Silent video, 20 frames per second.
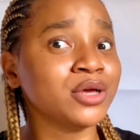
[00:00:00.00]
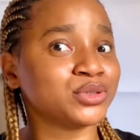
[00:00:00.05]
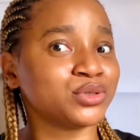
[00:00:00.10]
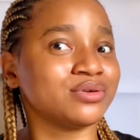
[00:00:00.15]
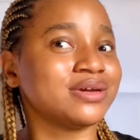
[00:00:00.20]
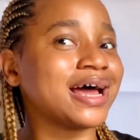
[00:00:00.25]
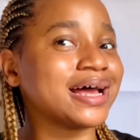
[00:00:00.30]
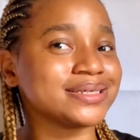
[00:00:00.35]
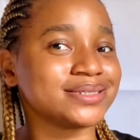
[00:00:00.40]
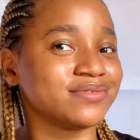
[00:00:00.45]

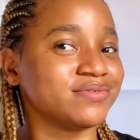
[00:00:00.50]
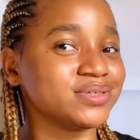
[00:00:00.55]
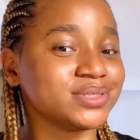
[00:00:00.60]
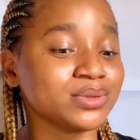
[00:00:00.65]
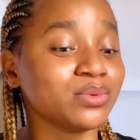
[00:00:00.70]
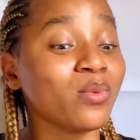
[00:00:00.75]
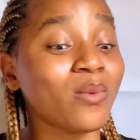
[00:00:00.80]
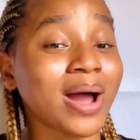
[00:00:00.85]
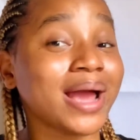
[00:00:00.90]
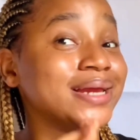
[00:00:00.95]
So that's the
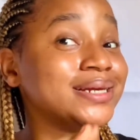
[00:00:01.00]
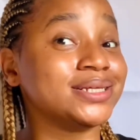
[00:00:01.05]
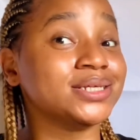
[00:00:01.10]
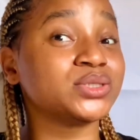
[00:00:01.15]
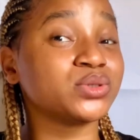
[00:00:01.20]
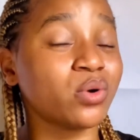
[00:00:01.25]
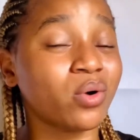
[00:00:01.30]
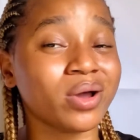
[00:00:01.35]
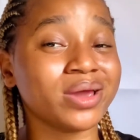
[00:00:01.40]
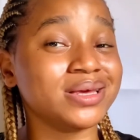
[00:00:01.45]
reason why
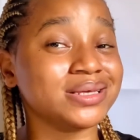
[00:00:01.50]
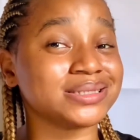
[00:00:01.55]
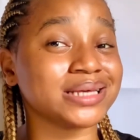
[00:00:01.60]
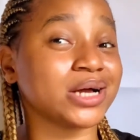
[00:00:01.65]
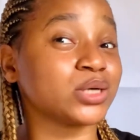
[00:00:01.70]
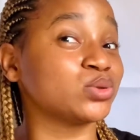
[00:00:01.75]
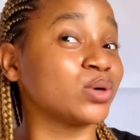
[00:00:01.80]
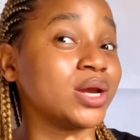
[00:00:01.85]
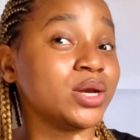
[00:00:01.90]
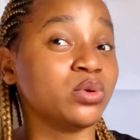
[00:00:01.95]
this oil
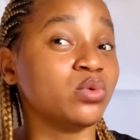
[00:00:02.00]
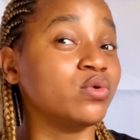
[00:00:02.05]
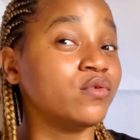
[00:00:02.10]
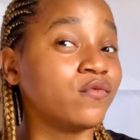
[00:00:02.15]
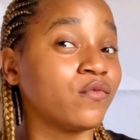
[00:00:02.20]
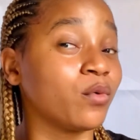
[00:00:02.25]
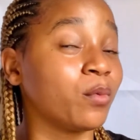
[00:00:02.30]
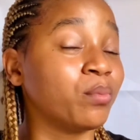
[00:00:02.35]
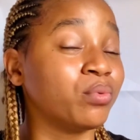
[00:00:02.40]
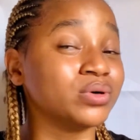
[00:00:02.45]
is actually
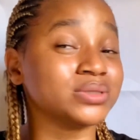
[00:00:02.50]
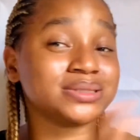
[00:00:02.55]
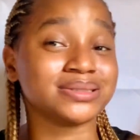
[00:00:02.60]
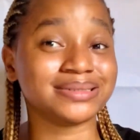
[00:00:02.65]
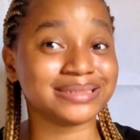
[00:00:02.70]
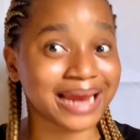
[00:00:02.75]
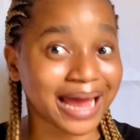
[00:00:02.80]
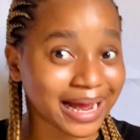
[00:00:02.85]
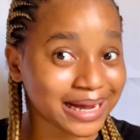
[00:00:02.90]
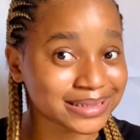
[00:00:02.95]
good for
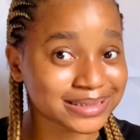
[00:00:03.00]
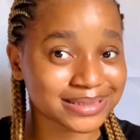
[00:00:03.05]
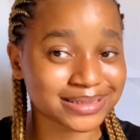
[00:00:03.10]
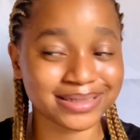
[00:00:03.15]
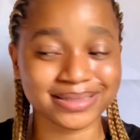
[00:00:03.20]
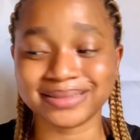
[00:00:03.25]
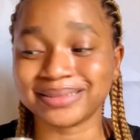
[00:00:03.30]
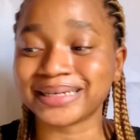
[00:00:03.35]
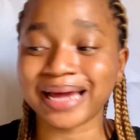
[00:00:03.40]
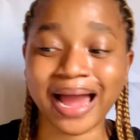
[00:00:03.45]
both dark
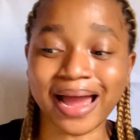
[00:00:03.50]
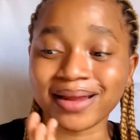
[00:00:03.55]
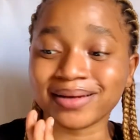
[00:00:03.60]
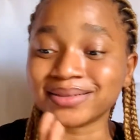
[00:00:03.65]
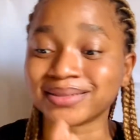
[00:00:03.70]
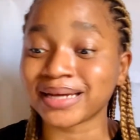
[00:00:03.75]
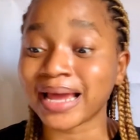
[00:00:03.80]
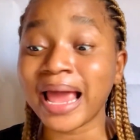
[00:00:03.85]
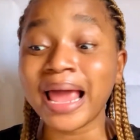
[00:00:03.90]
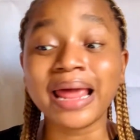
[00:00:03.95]
skin
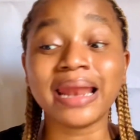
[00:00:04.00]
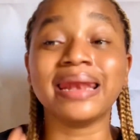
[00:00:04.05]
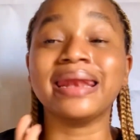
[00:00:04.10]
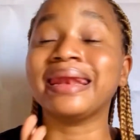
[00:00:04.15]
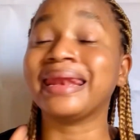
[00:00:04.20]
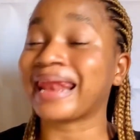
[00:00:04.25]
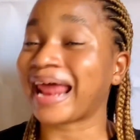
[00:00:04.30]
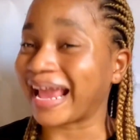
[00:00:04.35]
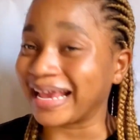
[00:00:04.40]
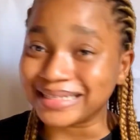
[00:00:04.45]
and
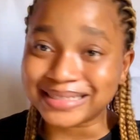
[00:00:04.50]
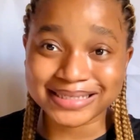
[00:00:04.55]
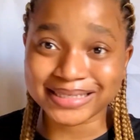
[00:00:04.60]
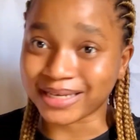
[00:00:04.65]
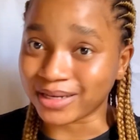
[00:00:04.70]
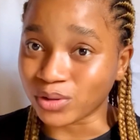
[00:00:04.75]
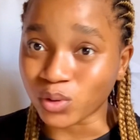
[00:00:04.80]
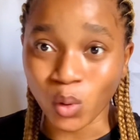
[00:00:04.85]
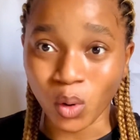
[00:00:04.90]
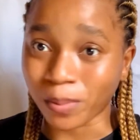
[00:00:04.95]
light
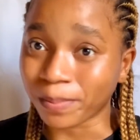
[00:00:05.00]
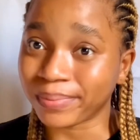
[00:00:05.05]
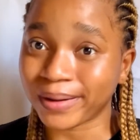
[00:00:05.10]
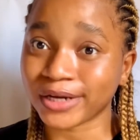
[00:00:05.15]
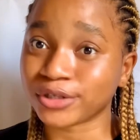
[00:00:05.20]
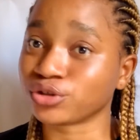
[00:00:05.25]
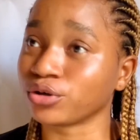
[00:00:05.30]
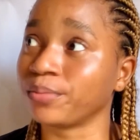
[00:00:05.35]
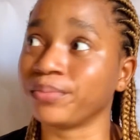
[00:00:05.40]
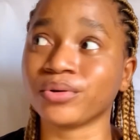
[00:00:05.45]
skin
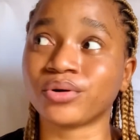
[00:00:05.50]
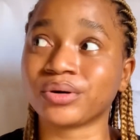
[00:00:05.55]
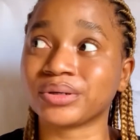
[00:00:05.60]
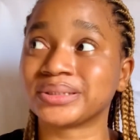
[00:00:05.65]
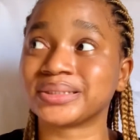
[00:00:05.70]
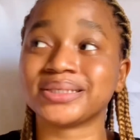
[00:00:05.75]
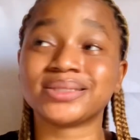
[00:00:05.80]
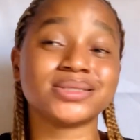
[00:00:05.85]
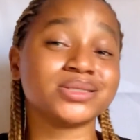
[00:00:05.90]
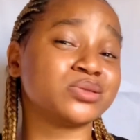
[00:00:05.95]
complexion,
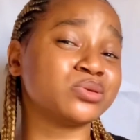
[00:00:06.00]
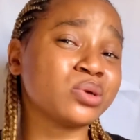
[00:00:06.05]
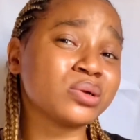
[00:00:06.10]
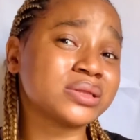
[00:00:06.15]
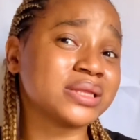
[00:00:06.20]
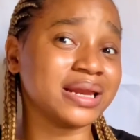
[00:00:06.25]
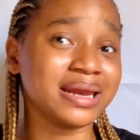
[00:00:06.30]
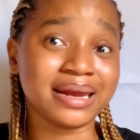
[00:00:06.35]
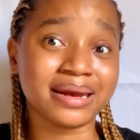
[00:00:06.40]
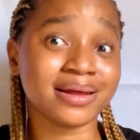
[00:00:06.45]
because it is
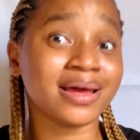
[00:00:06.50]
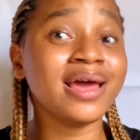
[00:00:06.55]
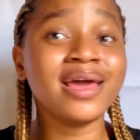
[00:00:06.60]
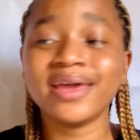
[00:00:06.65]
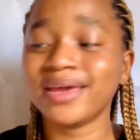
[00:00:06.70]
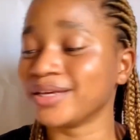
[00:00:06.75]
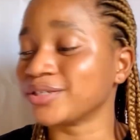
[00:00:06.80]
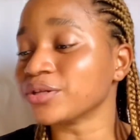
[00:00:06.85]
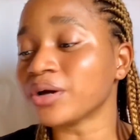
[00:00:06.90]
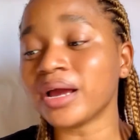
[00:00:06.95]
not a
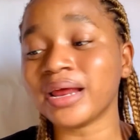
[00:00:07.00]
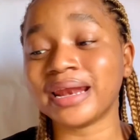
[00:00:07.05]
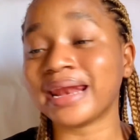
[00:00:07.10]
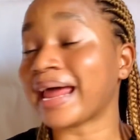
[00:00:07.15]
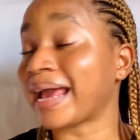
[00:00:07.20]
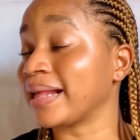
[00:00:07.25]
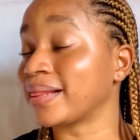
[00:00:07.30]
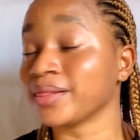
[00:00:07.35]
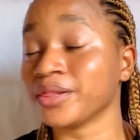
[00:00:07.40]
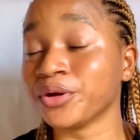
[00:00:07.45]
it's not a
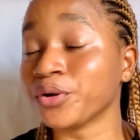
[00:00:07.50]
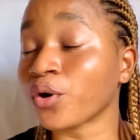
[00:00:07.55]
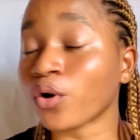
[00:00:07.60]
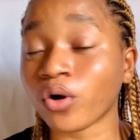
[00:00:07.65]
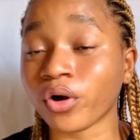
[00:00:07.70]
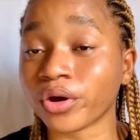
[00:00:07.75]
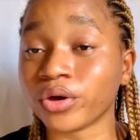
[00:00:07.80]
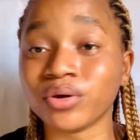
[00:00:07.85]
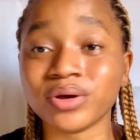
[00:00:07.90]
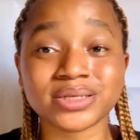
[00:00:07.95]
lightening
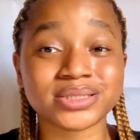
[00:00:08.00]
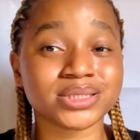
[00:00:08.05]
oil.